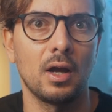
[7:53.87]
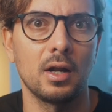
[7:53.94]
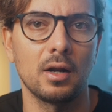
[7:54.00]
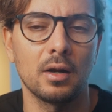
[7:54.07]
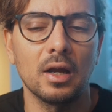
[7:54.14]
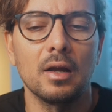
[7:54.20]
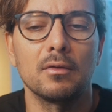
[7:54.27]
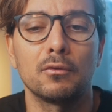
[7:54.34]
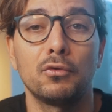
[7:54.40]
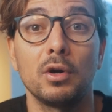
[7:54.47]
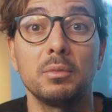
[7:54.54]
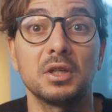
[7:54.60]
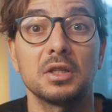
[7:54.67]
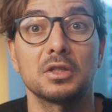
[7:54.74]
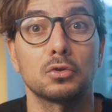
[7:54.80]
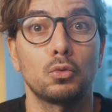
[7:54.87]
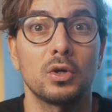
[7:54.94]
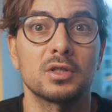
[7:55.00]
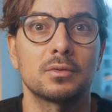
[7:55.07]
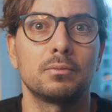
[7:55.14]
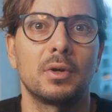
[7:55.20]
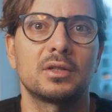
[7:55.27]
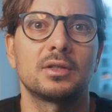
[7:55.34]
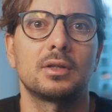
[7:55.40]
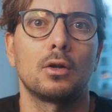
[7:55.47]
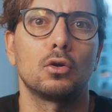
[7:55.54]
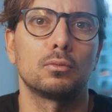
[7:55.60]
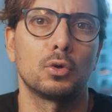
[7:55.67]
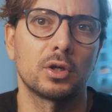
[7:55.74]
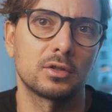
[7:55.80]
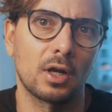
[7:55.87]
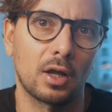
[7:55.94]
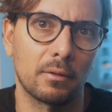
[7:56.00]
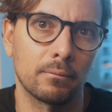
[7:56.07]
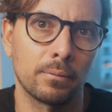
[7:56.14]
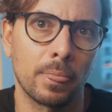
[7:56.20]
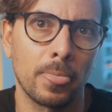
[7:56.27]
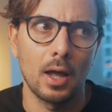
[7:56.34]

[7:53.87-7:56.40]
And again, framing this as quest makes it a lot more exciting.